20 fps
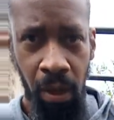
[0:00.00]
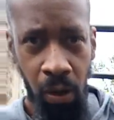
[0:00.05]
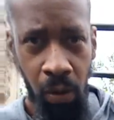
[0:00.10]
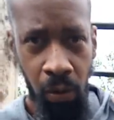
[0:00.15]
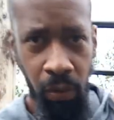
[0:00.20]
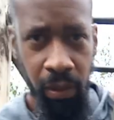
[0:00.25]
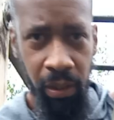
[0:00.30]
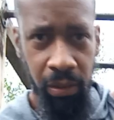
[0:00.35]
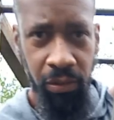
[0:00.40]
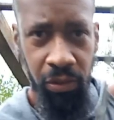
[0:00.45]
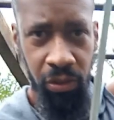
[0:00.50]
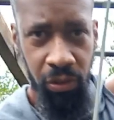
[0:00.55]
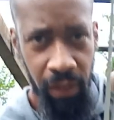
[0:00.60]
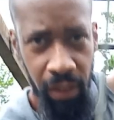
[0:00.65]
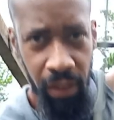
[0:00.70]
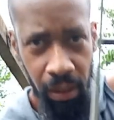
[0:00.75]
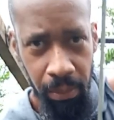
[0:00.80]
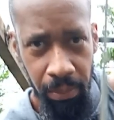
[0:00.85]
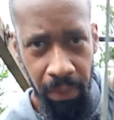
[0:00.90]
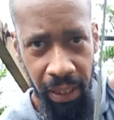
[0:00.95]
hold it
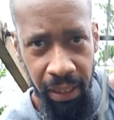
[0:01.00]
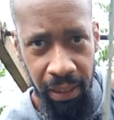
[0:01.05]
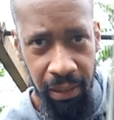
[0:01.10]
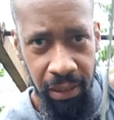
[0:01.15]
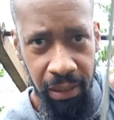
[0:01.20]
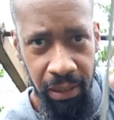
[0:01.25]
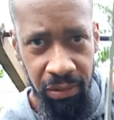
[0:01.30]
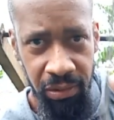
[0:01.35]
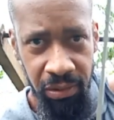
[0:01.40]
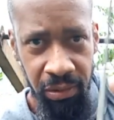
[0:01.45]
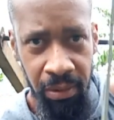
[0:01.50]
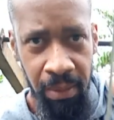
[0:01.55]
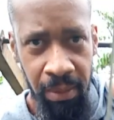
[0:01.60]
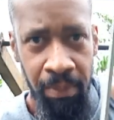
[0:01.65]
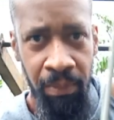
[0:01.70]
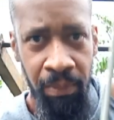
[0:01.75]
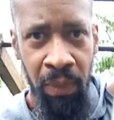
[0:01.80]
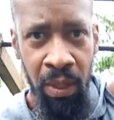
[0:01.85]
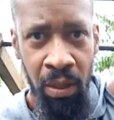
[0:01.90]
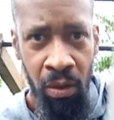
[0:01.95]
straight up like this,
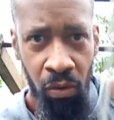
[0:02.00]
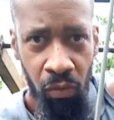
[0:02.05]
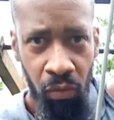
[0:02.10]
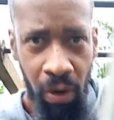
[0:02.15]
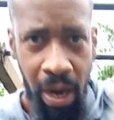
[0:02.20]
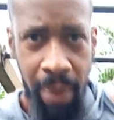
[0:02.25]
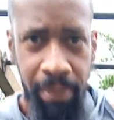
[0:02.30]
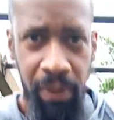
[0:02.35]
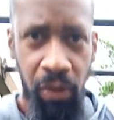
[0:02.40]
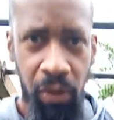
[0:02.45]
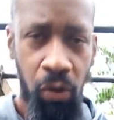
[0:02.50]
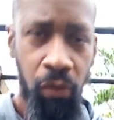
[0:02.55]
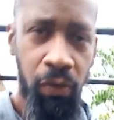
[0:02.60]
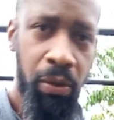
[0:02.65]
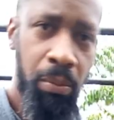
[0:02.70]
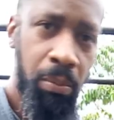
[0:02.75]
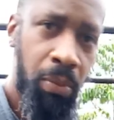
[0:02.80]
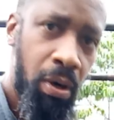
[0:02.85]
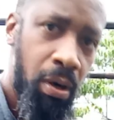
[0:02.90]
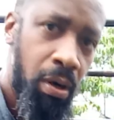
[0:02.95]
wrap it
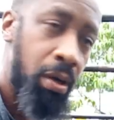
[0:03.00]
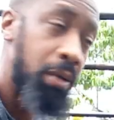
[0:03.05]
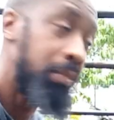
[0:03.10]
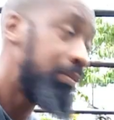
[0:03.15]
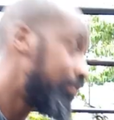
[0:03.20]
over the bar.